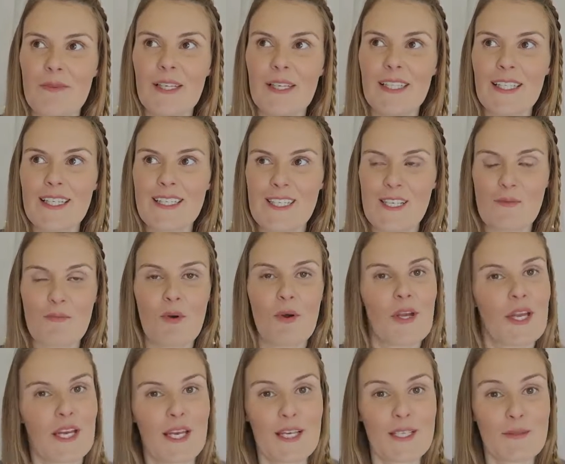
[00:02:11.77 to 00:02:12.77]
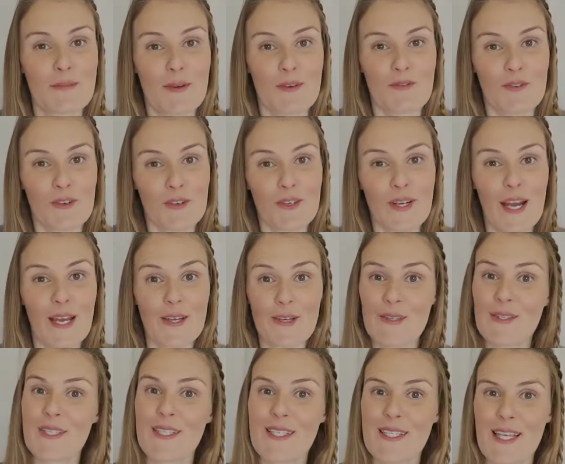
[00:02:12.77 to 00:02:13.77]
really disappointing because before I
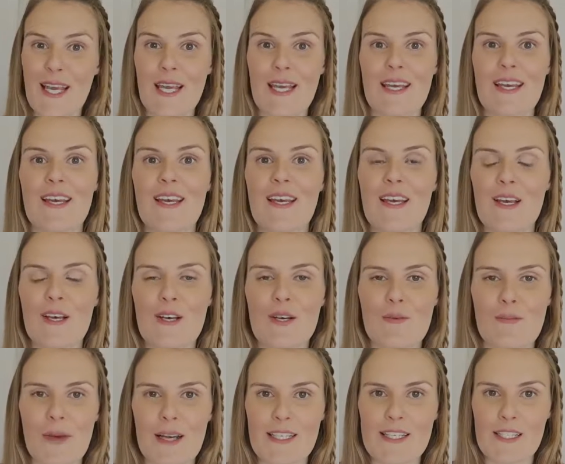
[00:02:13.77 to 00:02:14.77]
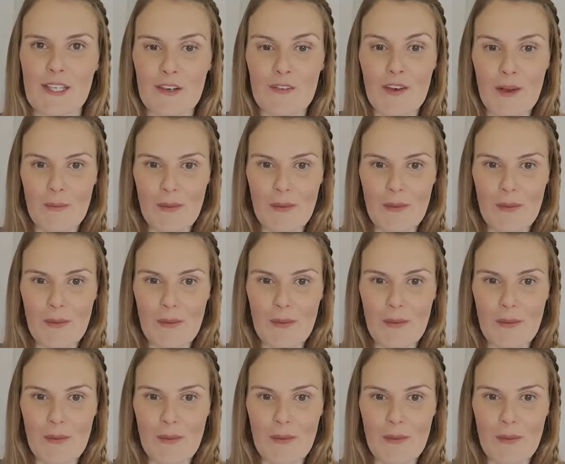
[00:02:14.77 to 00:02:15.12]
could see myself.